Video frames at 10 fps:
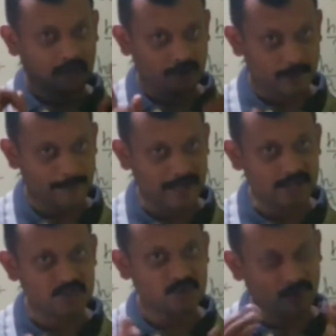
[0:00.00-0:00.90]

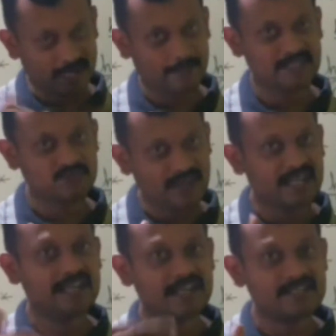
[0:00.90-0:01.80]
Repeat, what happens when
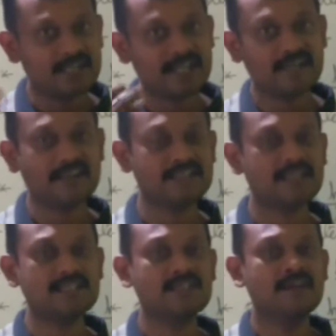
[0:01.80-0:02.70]
intensity
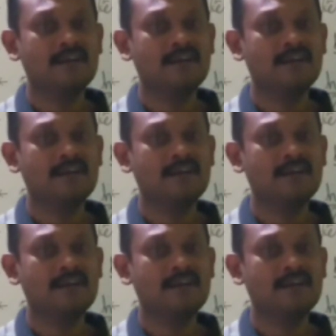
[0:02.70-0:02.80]
increases?